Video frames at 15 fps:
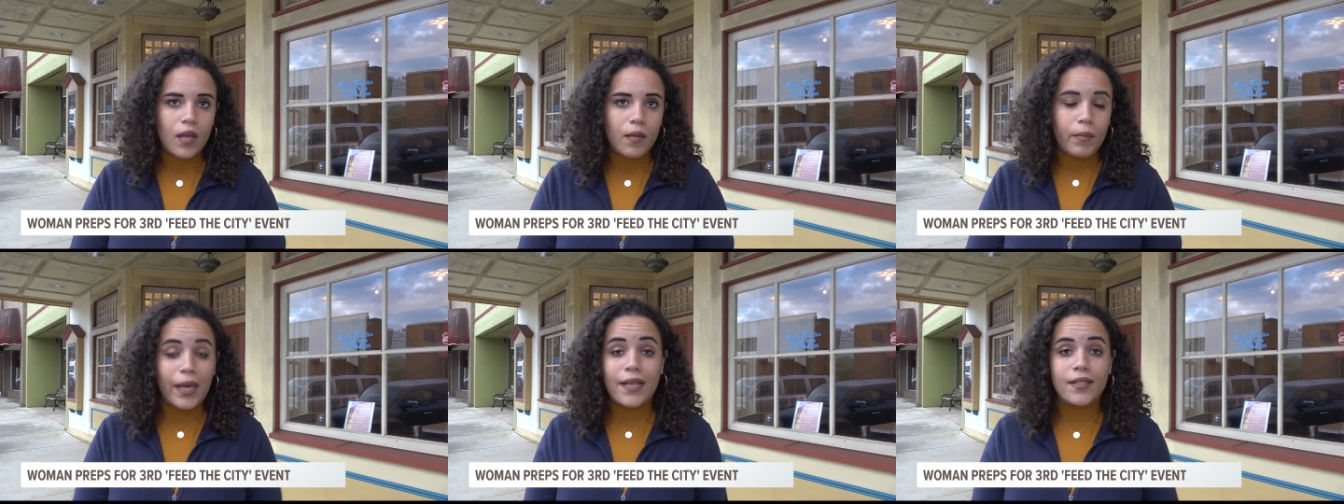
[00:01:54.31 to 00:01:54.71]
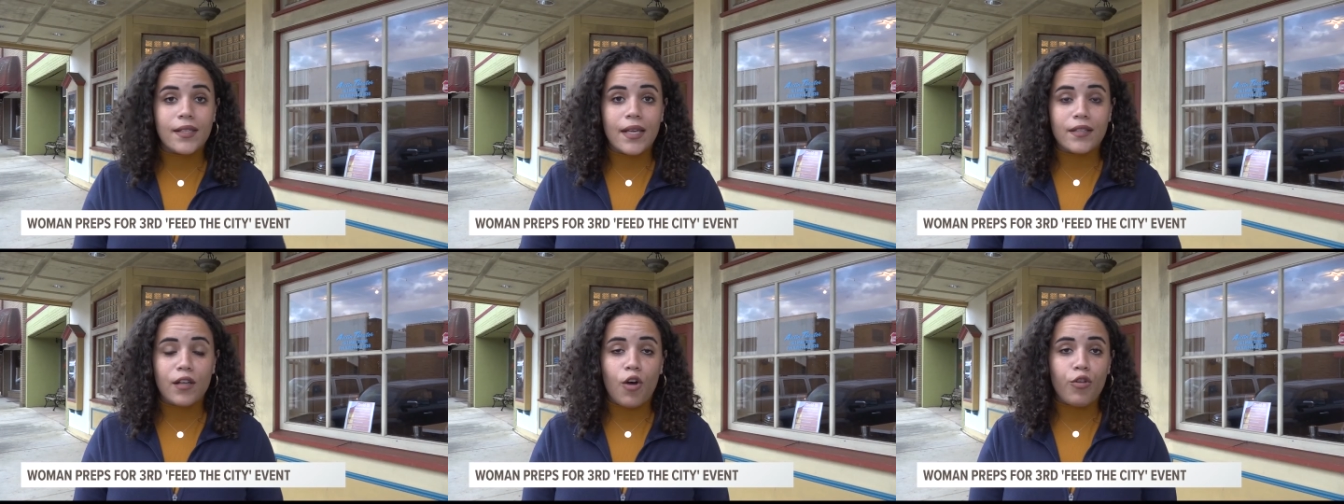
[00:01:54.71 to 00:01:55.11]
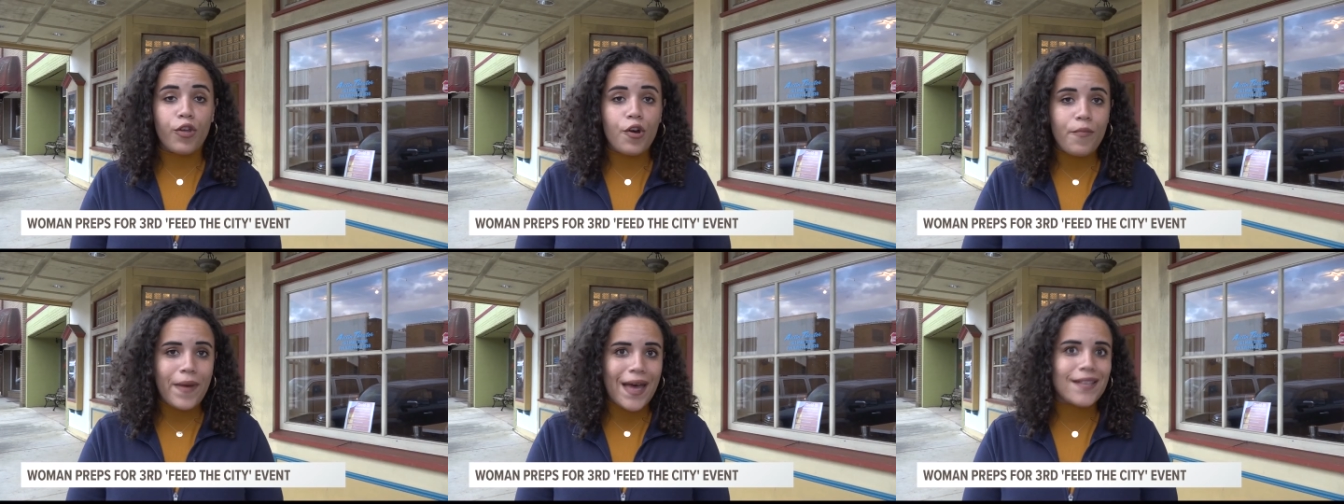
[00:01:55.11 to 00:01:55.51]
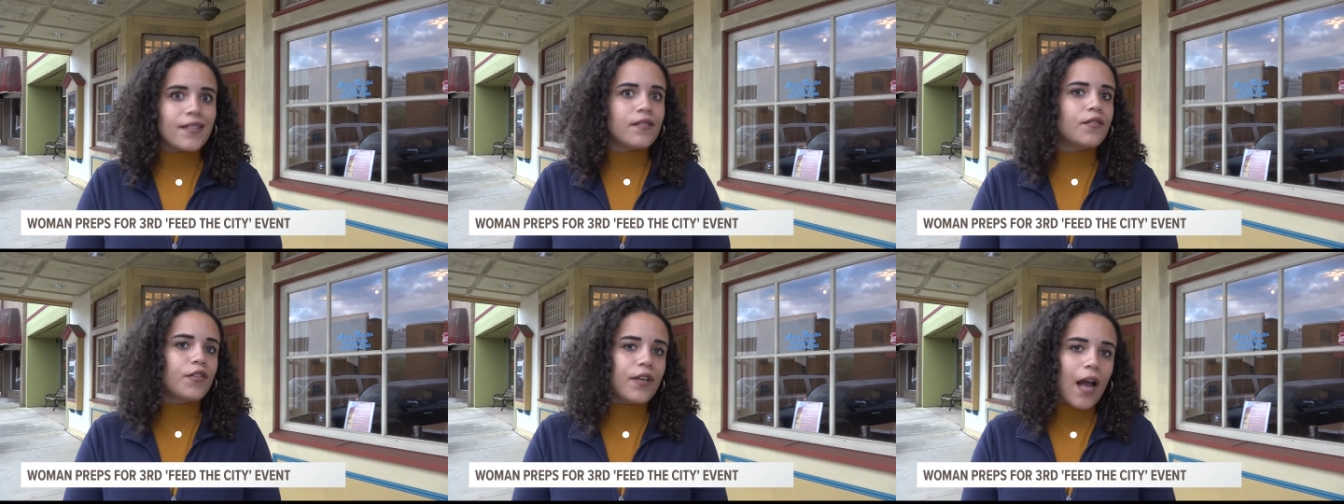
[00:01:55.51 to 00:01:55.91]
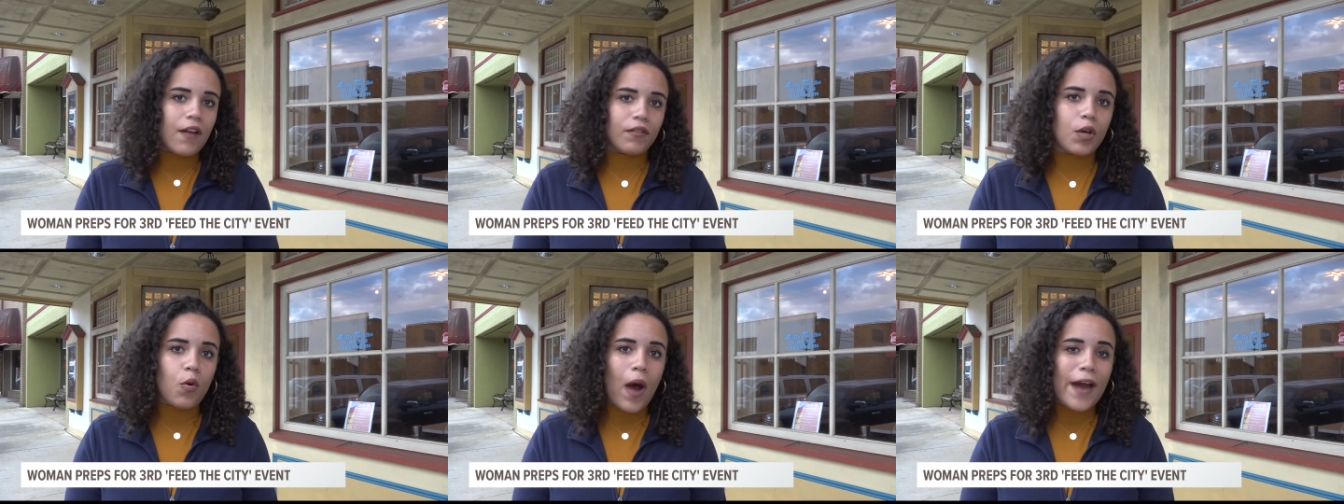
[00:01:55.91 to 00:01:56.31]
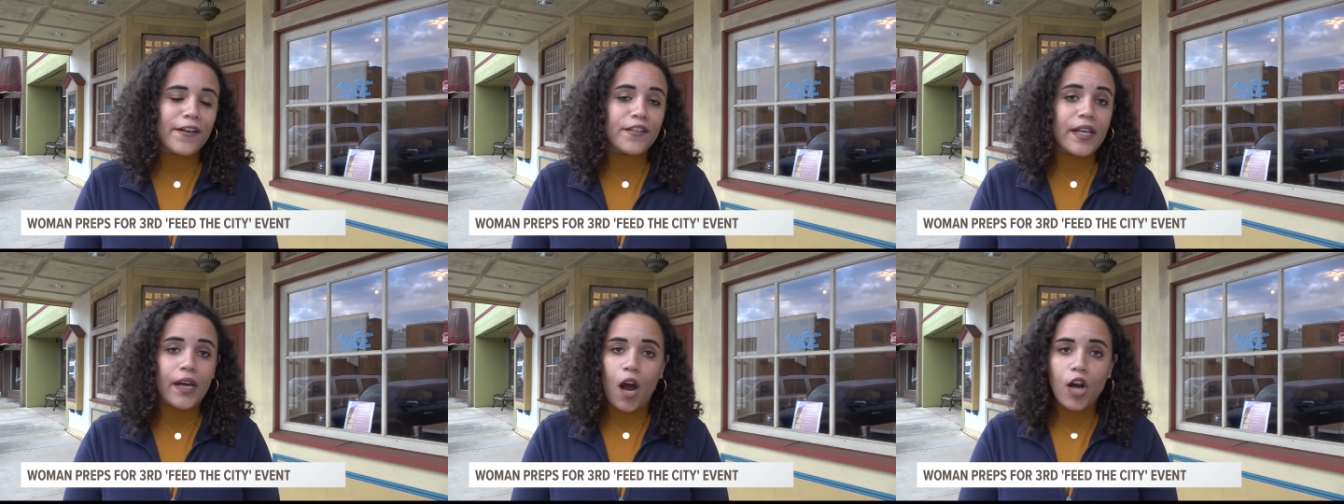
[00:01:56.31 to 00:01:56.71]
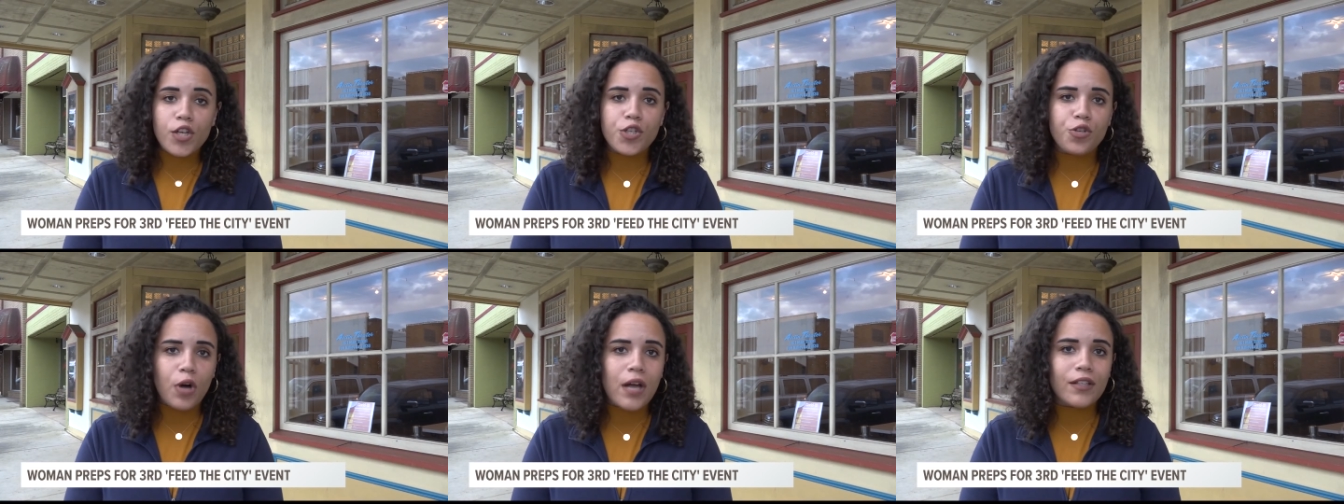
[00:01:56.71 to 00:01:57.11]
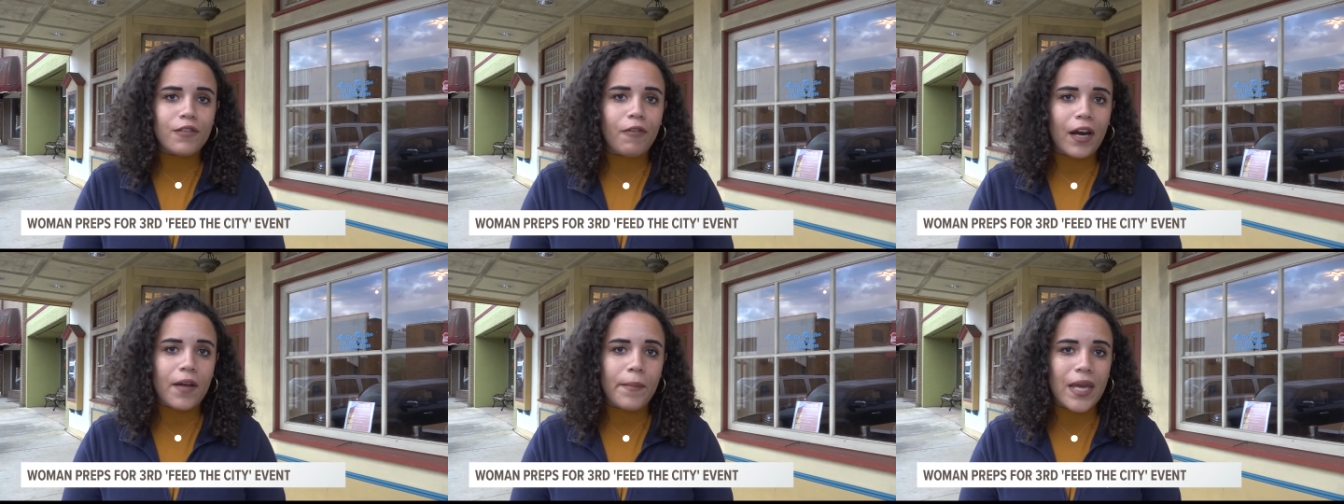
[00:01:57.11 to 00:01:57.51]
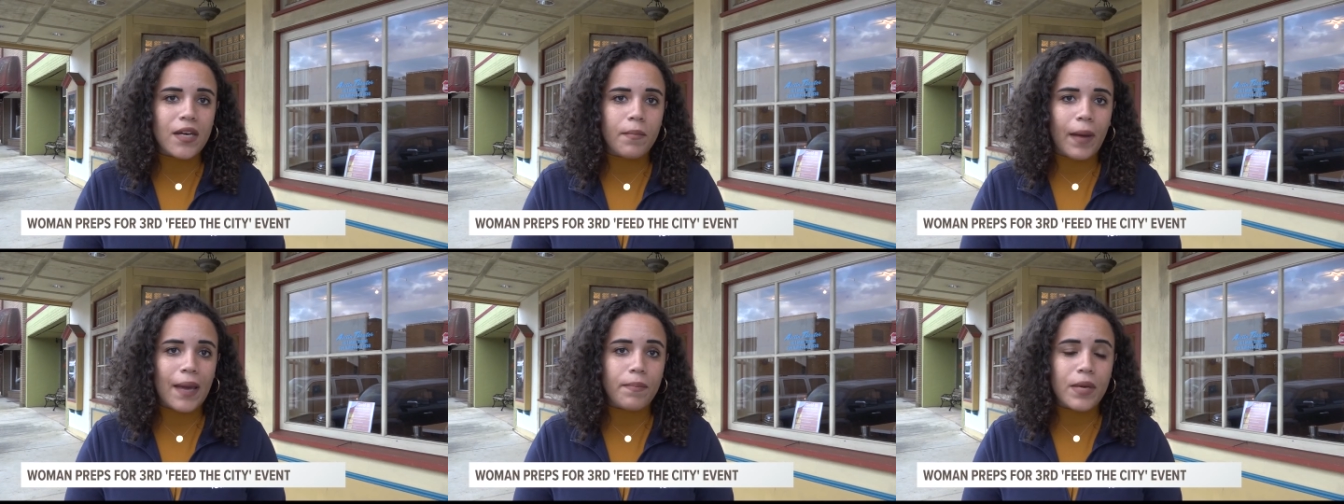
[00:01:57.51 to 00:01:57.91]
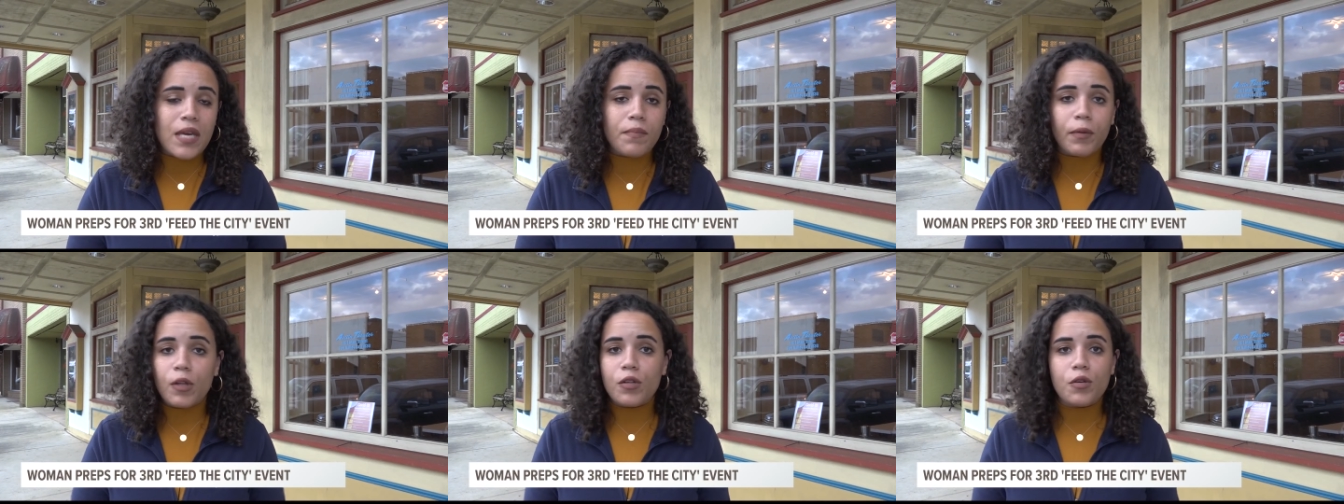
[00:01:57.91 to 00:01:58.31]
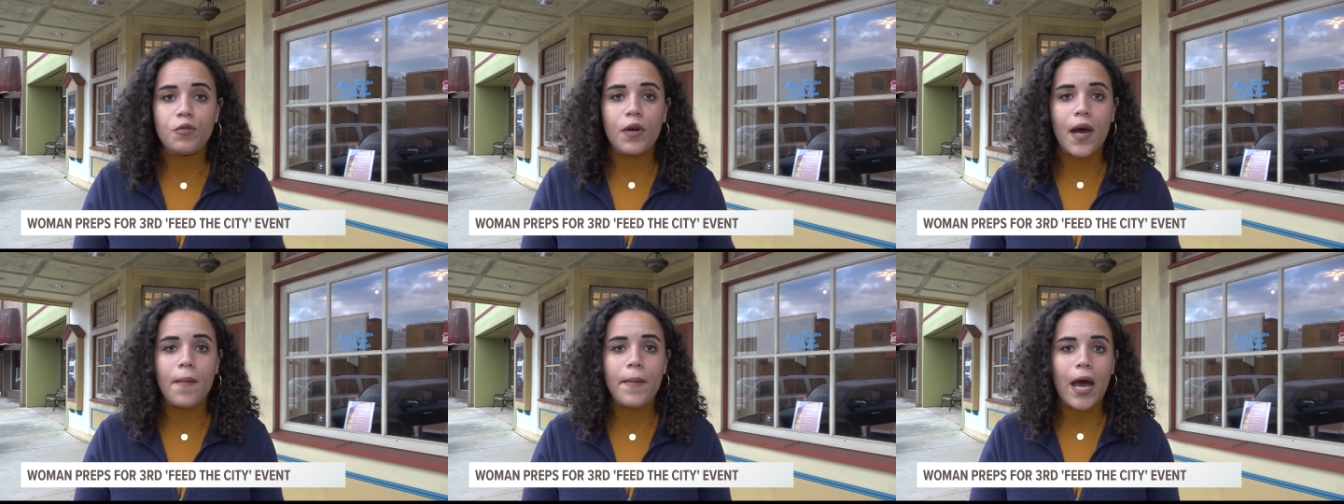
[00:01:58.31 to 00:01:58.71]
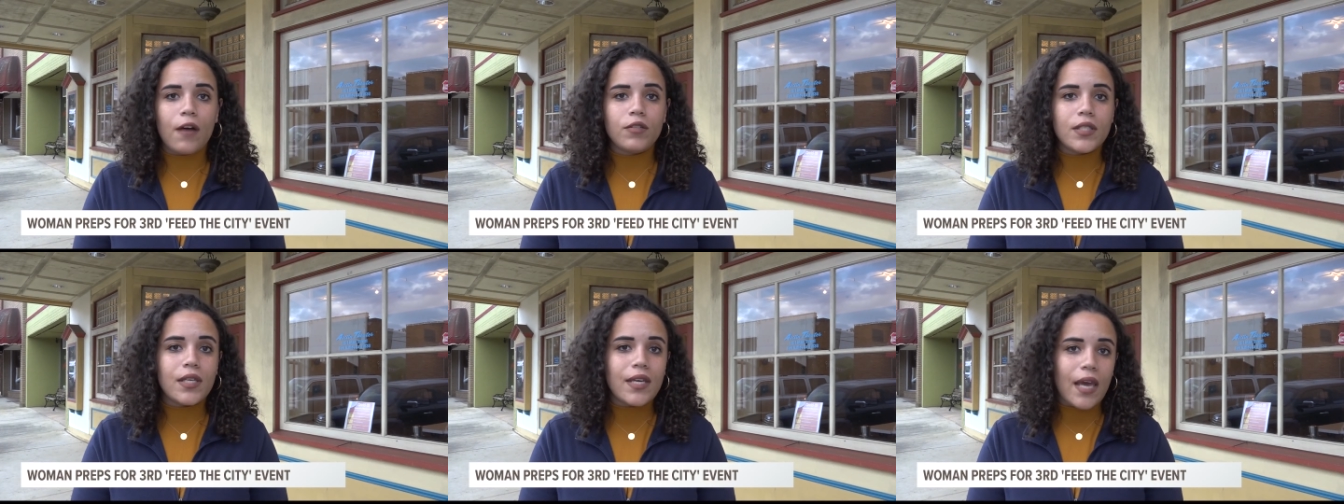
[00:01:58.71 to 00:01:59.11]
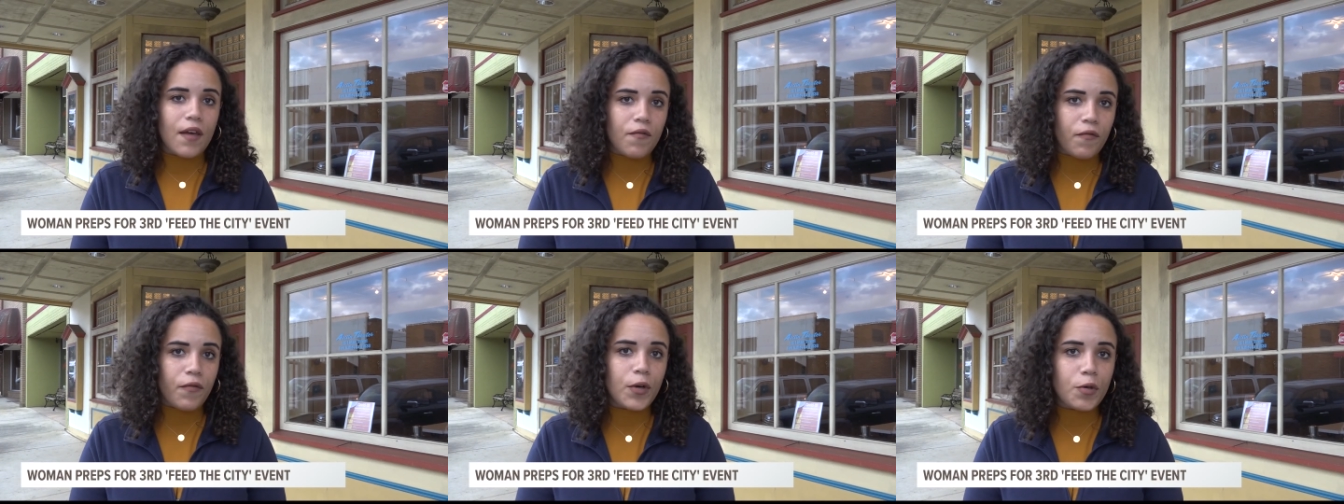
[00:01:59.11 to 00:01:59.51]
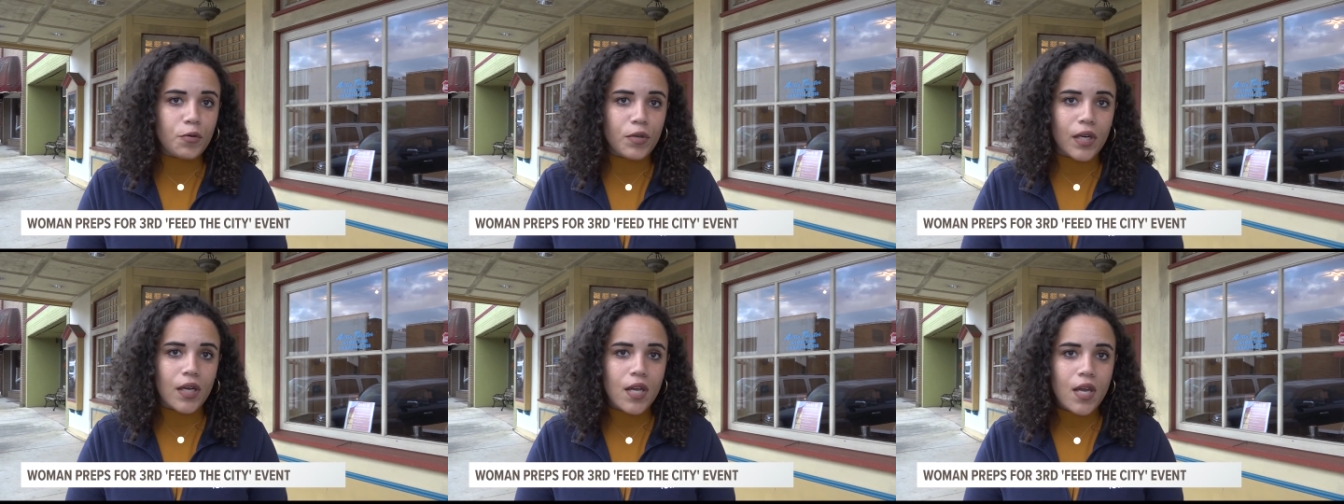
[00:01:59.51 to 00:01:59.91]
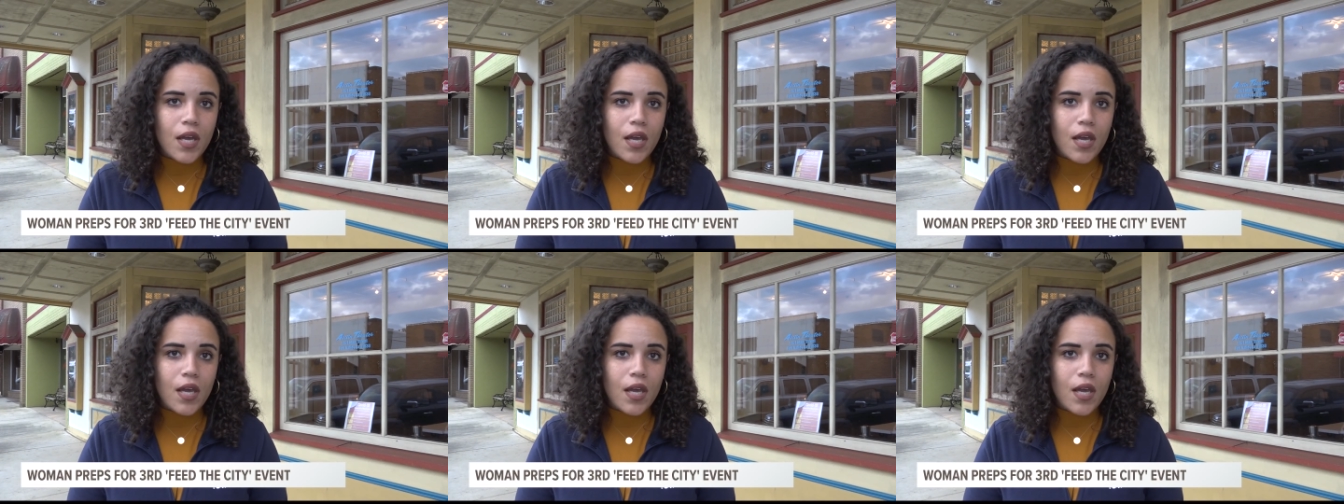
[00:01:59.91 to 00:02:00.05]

Banks says although masks are not required, they are strongly recommended by people who come out to get food.